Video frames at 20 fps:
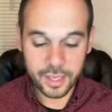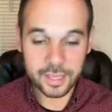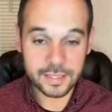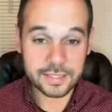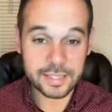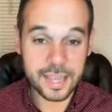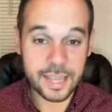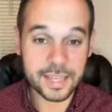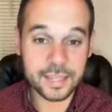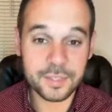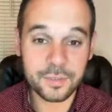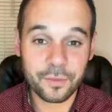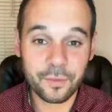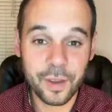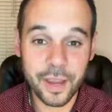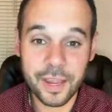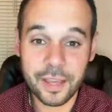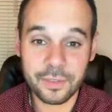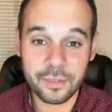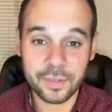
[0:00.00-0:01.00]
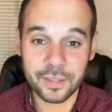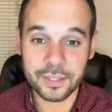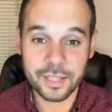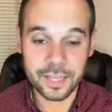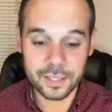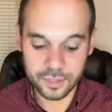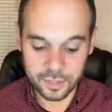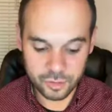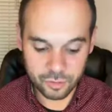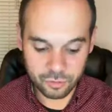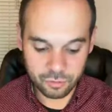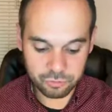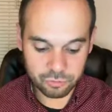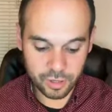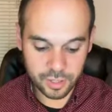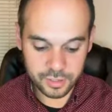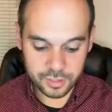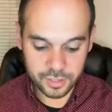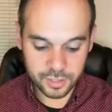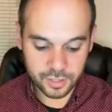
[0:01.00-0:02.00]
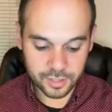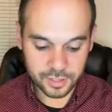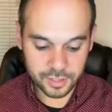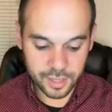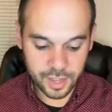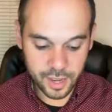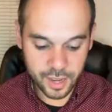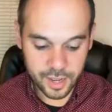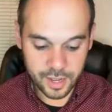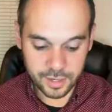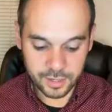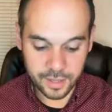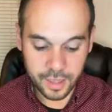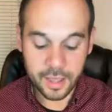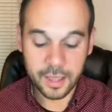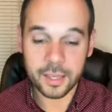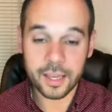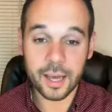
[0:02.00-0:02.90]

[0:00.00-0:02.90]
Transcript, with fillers: It takes faith. It takes just trusting in God.